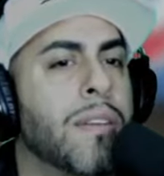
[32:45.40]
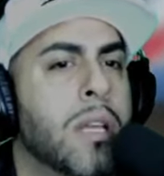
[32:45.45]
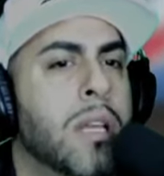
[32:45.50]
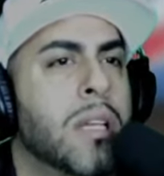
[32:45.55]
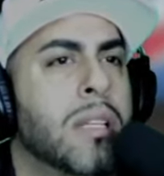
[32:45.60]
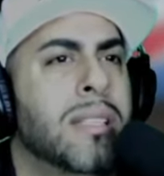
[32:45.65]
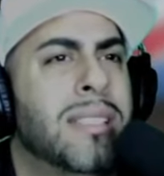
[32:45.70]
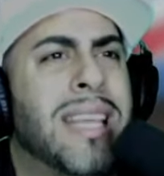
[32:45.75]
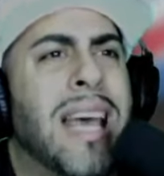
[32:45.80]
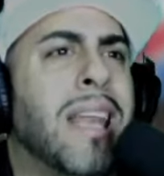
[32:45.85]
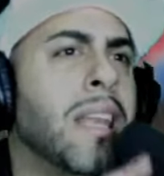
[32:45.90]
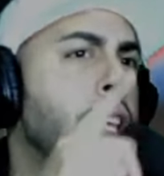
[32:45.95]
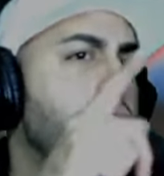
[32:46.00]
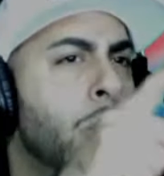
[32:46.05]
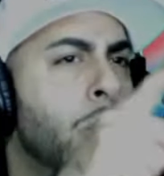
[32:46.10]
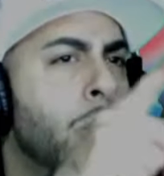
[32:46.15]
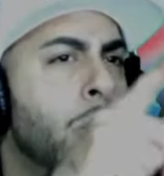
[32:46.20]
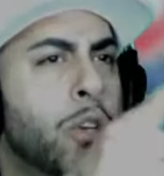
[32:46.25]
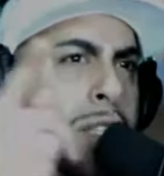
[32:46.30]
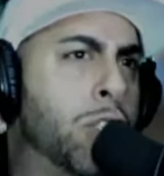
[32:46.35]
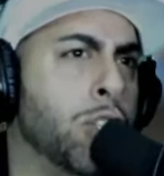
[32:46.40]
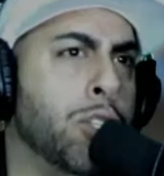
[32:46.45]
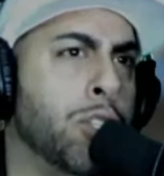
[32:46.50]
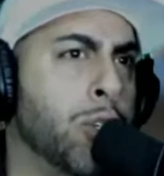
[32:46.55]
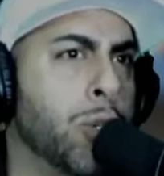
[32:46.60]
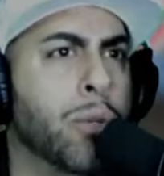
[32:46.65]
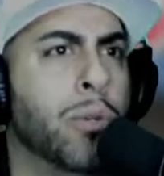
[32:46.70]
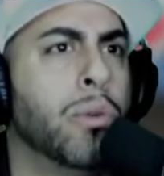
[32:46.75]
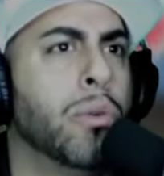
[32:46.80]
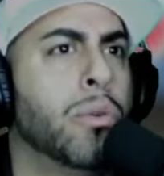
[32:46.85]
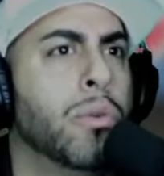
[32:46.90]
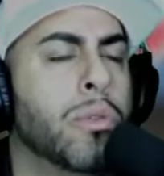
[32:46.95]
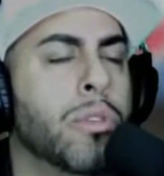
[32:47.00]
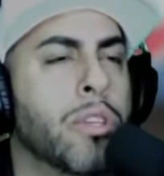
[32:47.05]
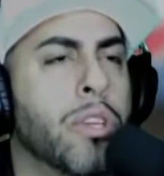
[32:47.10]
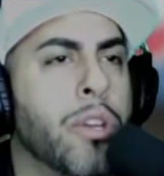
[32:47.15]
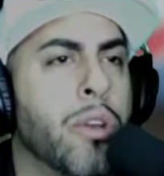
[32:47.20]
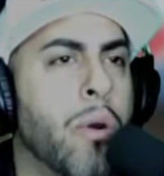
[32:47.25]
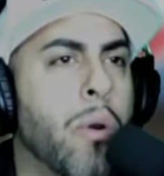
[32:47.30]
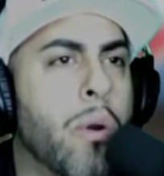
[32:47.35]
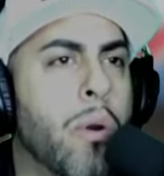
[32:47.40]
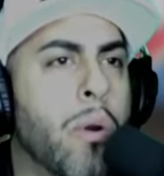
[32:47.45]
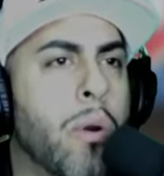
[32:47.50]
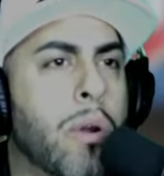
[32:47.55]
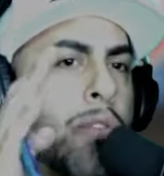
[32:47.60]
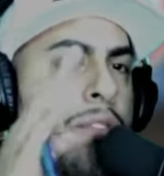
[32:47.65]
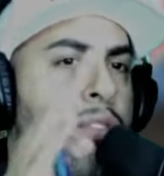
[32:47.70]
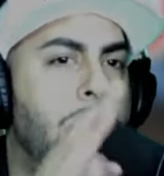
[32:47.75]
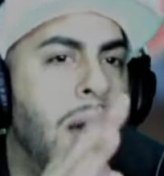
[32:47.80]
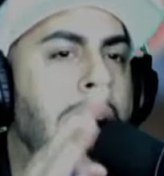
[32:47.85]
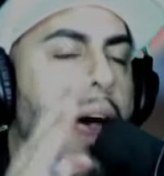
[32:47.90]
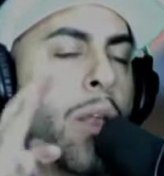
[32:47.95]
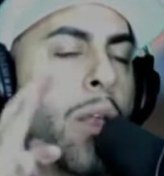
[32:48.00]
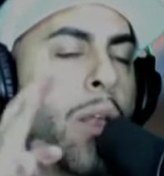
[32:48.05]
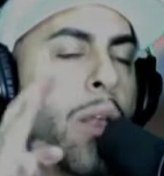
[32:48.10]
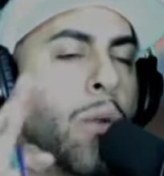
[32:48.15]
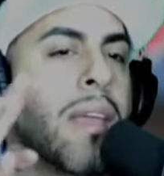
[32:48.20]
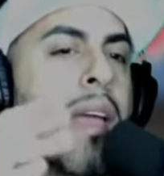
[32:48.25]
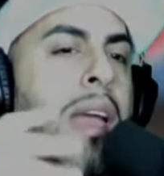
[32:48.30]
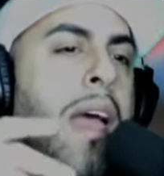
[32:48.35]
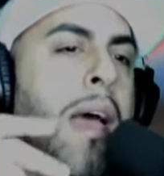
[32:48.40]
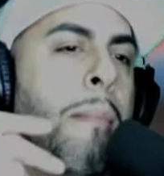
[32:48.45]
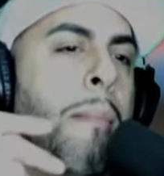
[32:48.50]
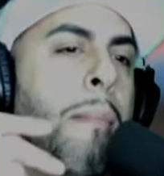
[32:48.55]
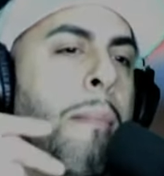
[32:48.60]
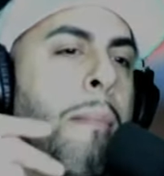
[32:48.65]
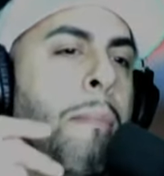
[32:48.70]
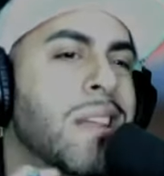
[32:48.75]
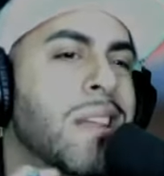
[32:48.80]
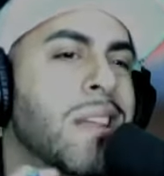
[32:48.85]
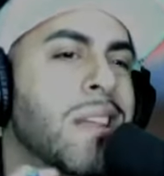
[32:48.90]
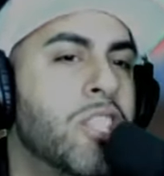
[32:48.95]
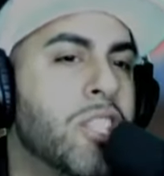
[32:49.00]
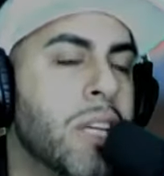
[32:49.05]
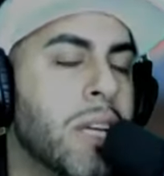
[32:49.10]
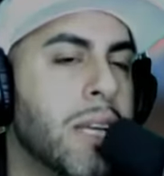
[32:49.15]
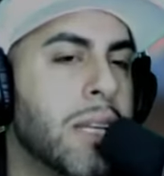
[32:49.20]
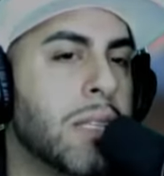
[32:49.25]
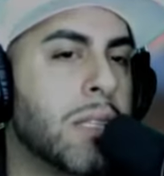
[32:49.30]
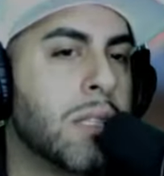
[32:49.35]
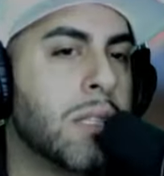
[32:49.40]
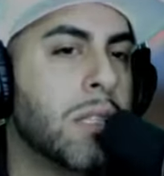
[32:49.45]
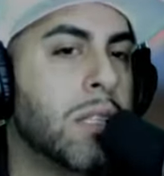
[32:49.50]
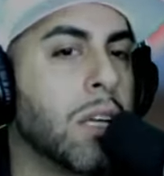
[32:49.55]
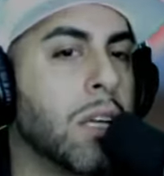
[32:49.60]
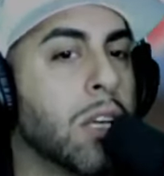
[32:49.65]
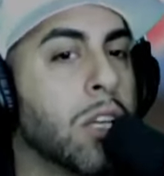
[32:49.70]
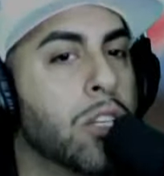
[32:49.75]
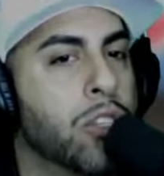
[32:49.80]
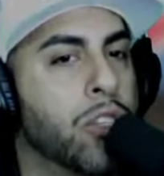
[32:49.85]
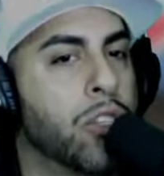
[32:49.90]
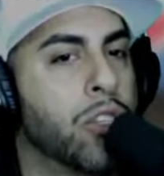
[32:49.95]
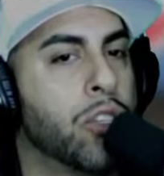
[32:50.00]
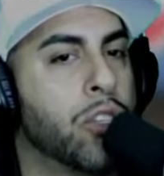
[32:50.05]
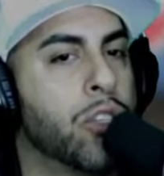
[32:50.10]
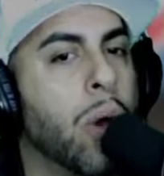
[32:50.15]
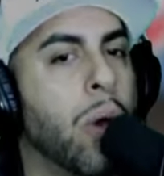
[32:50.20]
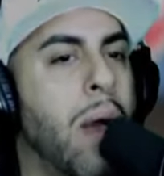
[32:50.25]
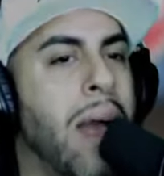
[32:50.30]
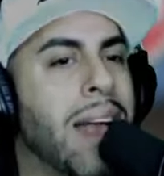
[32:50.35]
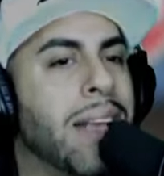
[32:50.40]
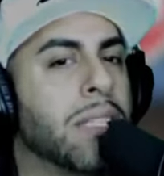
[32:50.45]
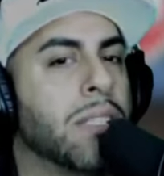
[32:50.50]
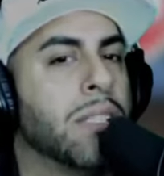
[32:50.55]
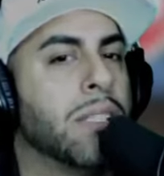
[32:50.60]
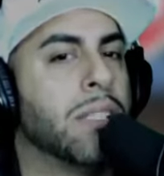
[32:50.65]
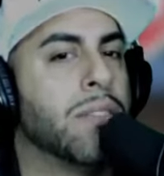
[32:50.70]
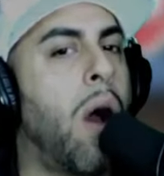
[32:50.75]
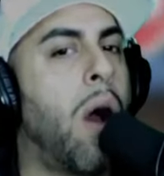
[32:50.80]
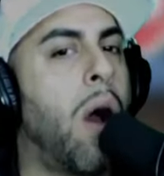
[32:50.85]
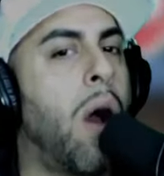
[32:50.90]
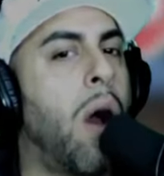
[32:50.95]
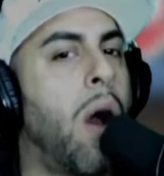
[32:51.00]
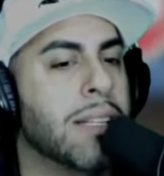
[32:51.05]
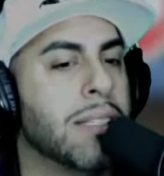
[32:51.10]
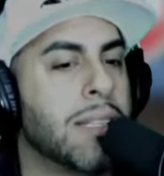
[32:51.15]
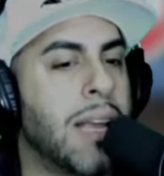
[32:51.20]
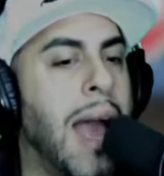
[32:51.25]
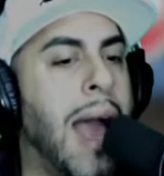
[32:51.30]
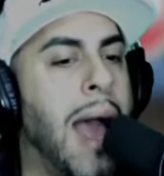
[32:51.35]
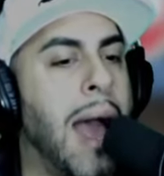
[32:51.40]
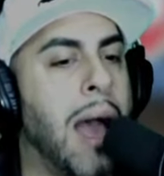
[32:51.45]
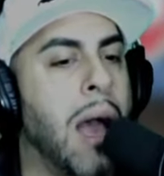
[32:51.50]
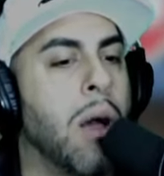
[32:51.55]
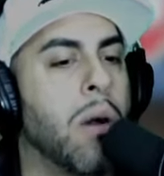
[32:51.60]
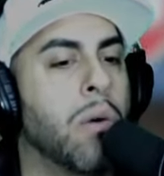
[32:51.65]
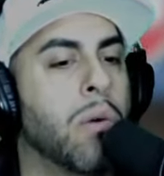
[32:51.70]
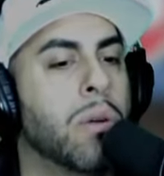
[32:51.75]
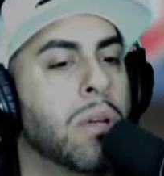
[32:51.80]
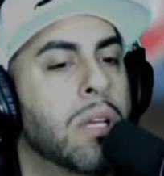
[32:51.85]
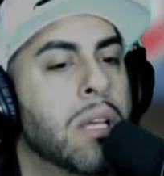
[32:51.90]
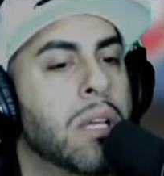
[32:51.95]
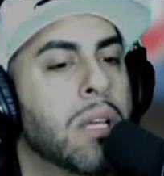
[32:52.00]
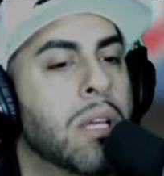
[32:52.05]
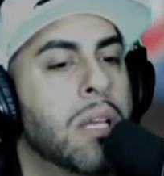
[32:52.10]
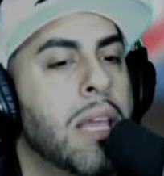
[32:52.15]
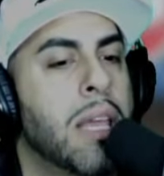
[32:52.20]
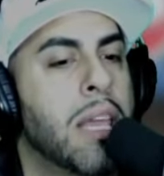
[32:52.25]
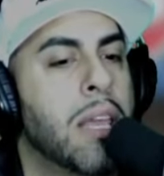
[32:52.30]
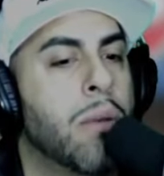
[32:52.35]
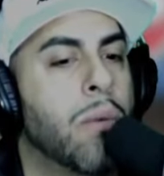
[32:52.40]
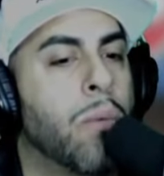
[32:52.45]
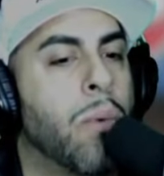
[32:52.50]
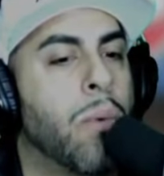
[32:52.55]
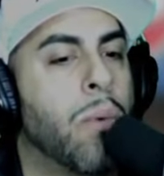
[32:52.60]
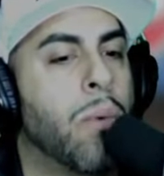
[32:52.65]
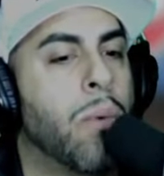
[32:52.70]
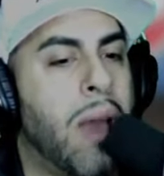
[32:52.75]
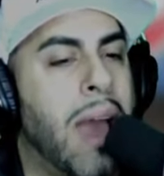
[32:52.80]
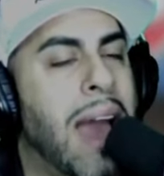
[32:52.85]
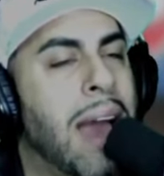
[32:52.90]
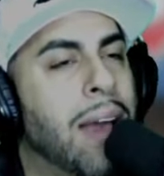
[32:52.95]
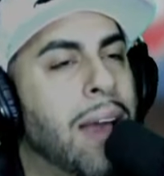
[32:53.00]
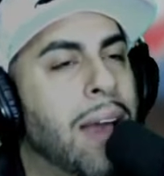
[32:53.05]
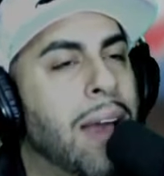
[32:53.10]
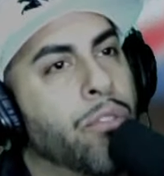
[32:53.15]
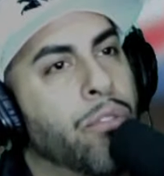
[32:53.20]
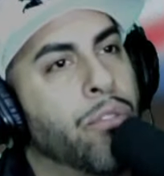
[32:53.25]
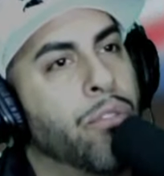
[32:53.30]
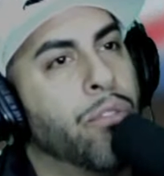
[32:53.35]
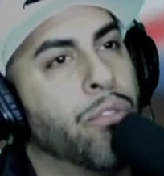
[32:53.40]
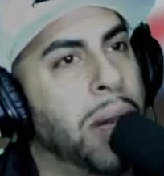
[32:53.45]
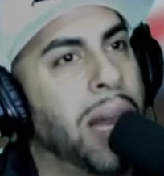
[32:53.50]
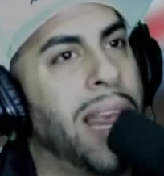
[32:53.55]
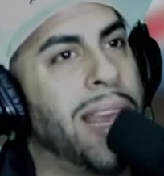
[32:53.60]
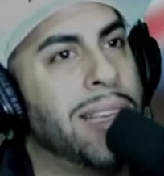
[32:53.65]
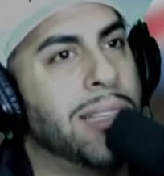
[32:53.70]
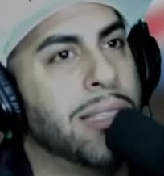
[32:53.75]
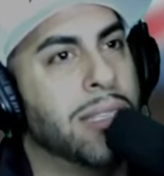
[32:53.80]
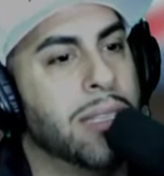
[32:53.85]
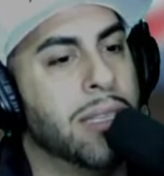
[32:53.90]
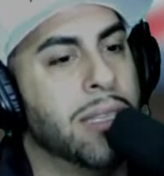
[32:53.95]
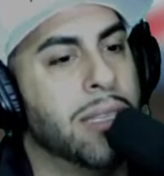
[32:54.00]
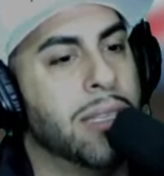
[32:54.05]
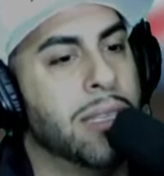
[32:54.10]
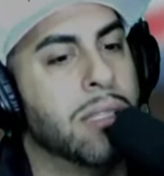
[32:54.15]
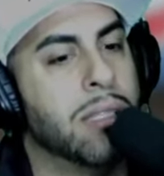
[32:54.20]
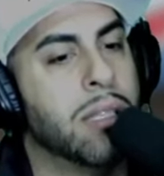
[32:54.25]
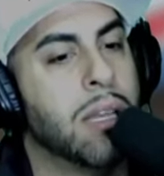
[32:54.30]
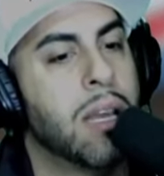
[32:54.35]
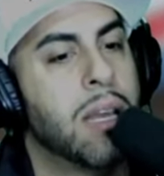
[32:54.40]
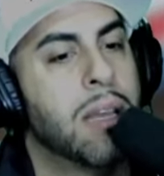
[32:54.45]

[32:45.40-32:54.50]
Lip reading: telling you what to do, or you following. But it's just the control as far as how, when you have 3 places,